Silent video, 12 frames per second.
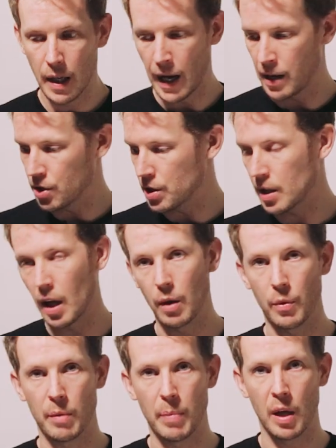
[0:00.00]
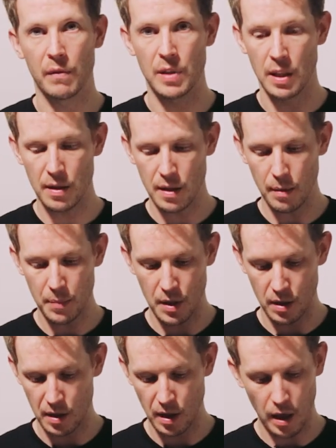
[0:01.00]
and just cut it with a pair of tin
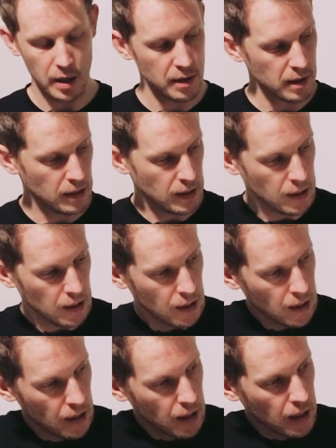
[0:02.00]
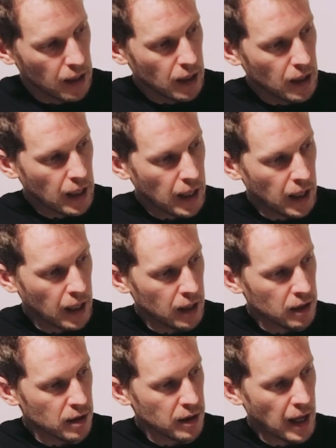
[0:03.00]
snips to size.
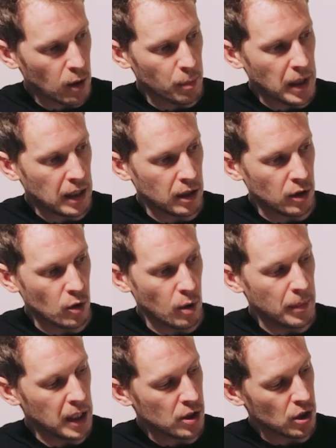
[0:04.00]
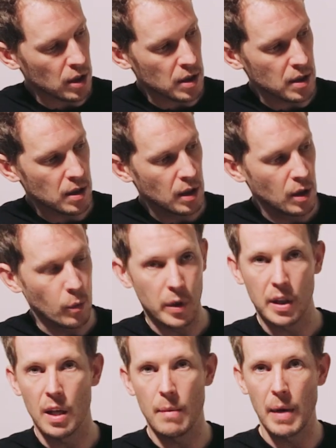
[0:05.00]
And that'll mean that your miniatures
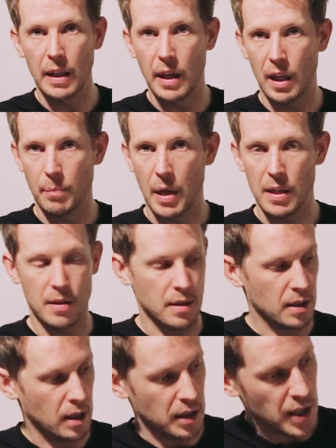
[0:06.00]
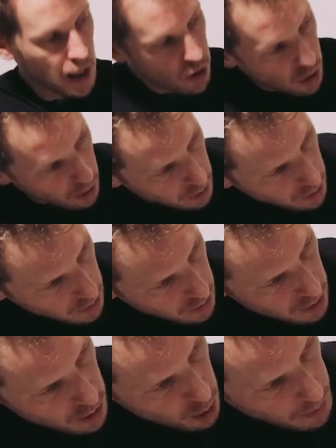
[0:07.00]
with their magnetic bases can attach on
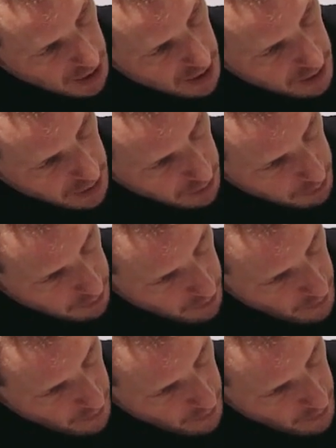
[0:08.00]
super easily.